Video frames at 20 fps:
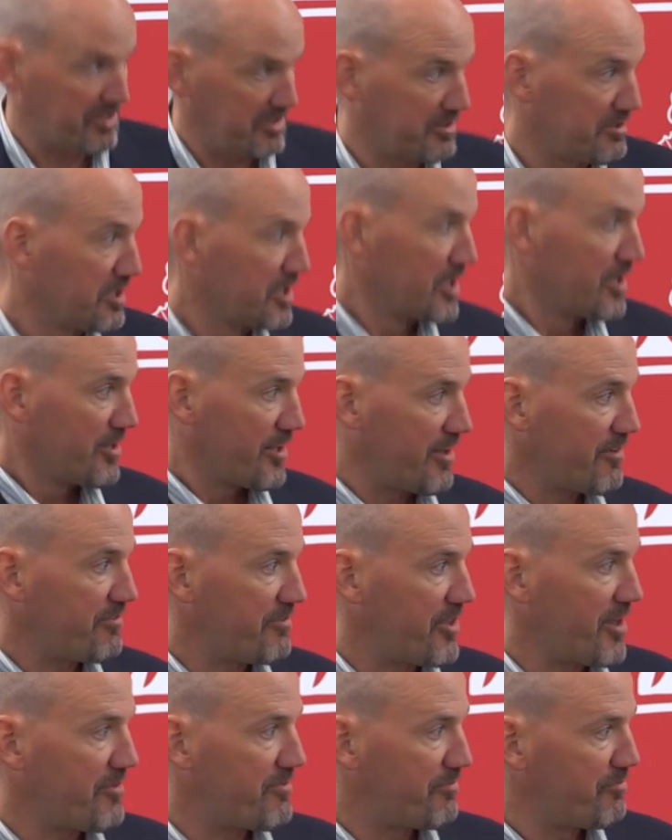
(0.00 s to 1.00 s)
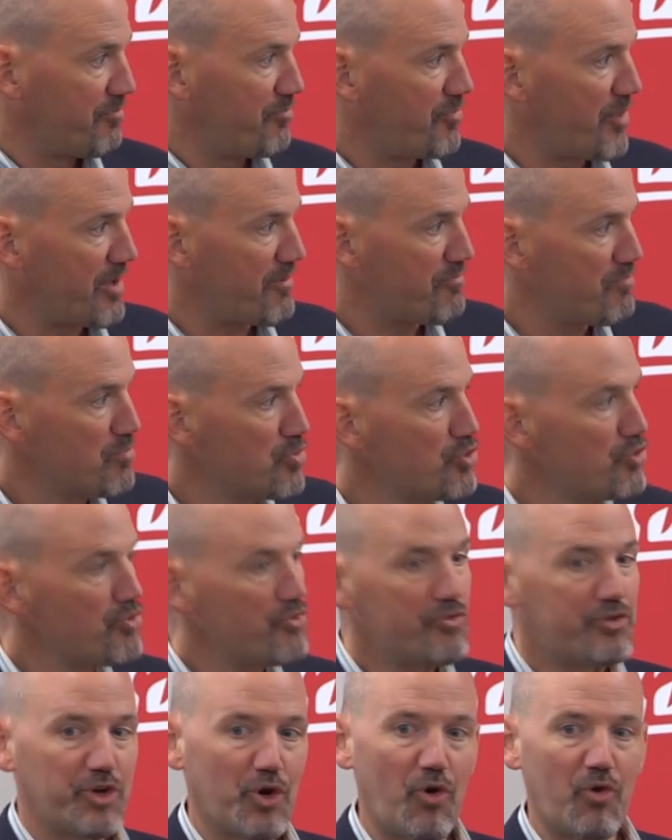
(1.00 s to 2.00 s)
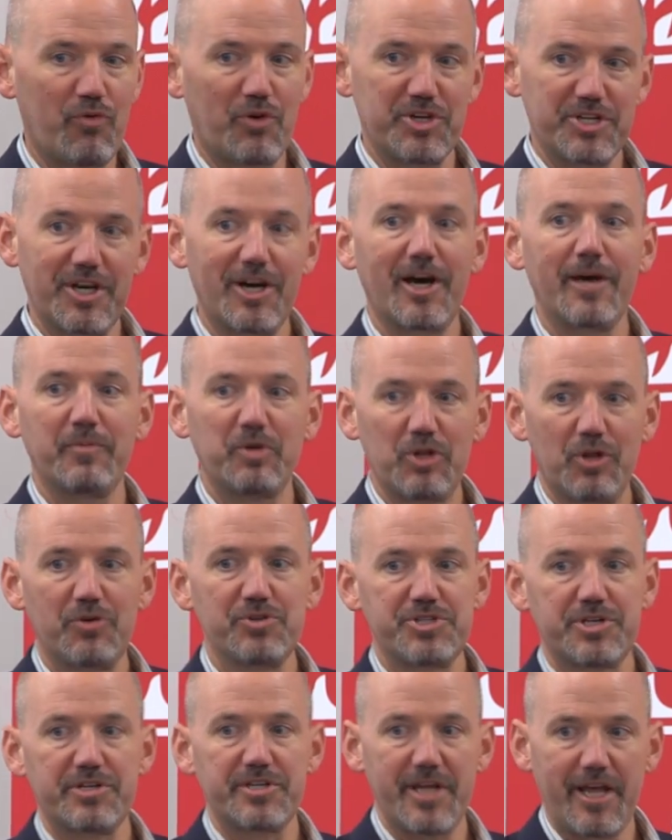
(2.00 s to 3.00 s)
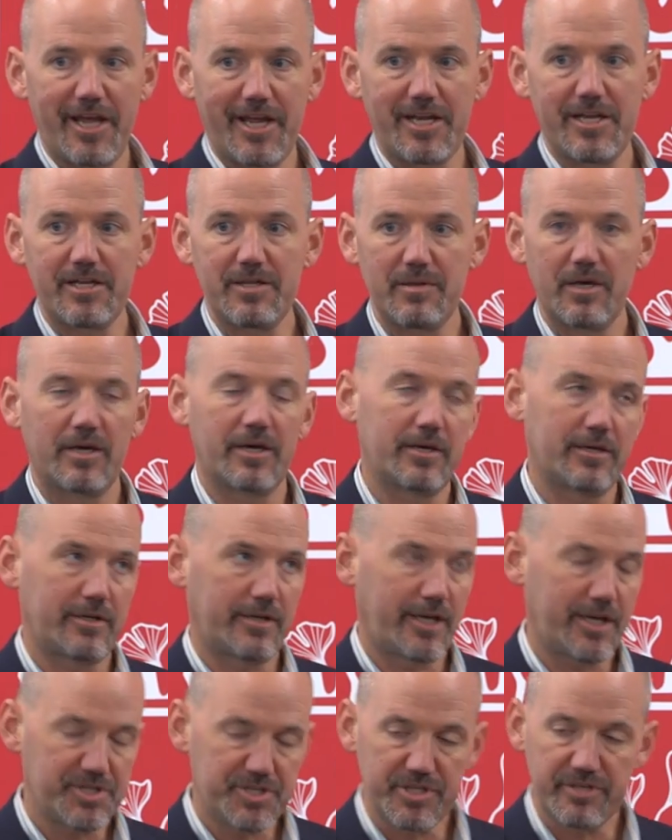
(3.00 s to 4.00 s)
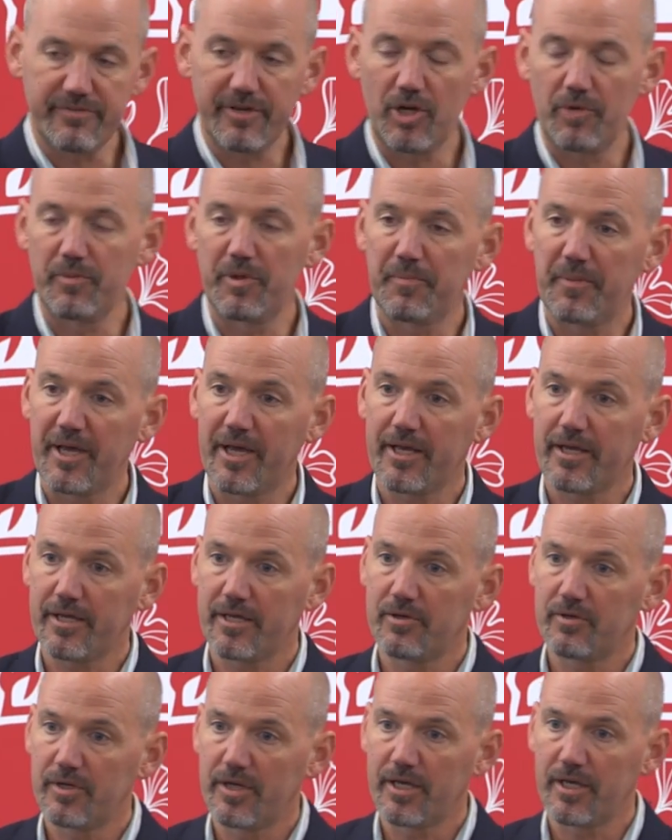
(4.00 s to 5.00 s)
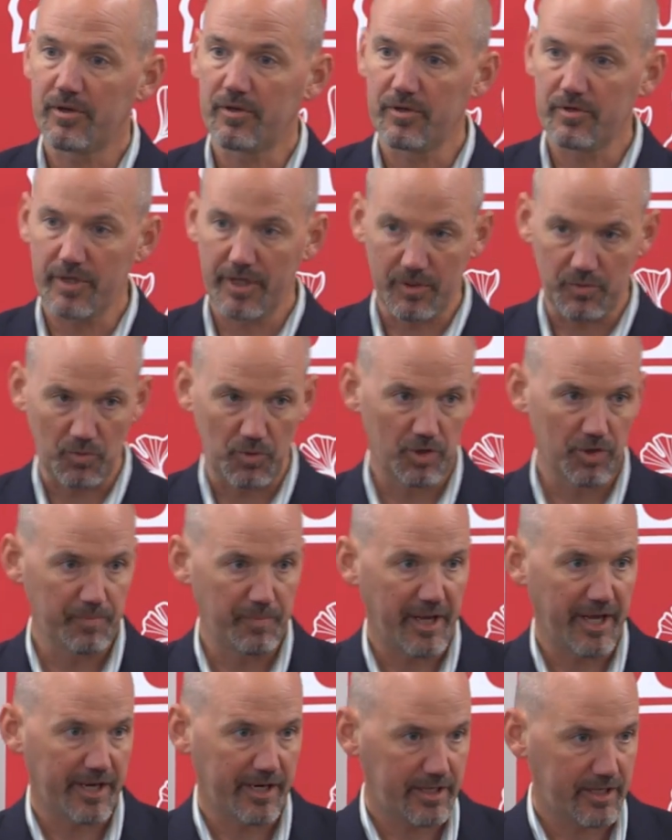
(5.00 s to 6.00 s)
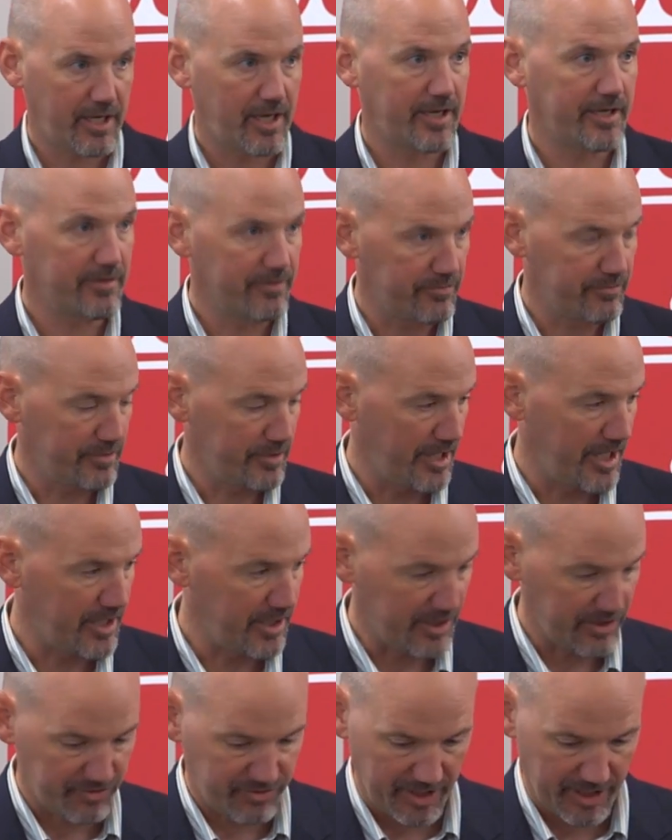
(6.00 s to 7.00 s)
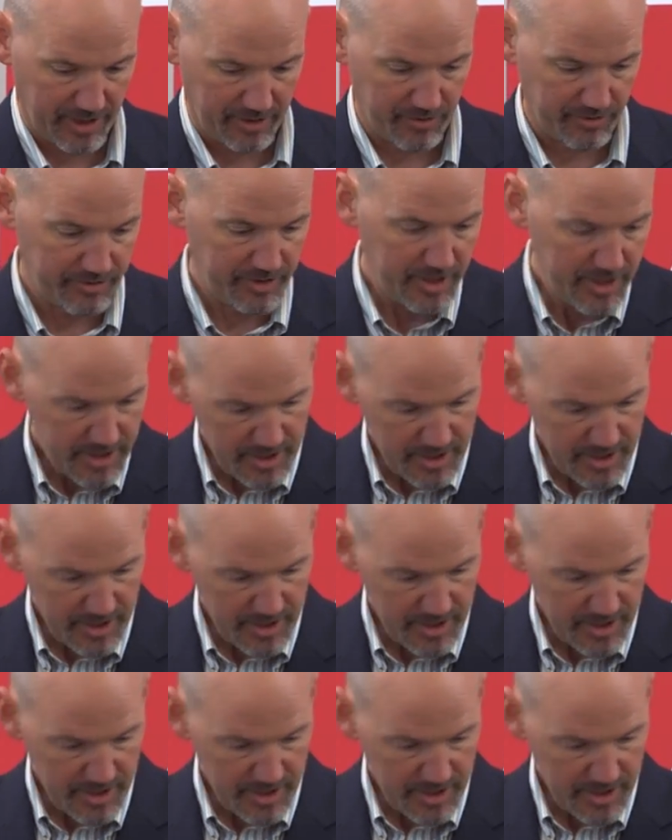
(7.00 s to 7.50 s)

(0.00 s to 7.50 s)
They, have they've, they've they've moved over time closer to AD, uh, Asian Development Bank and, and and World Bank kind of lending standards.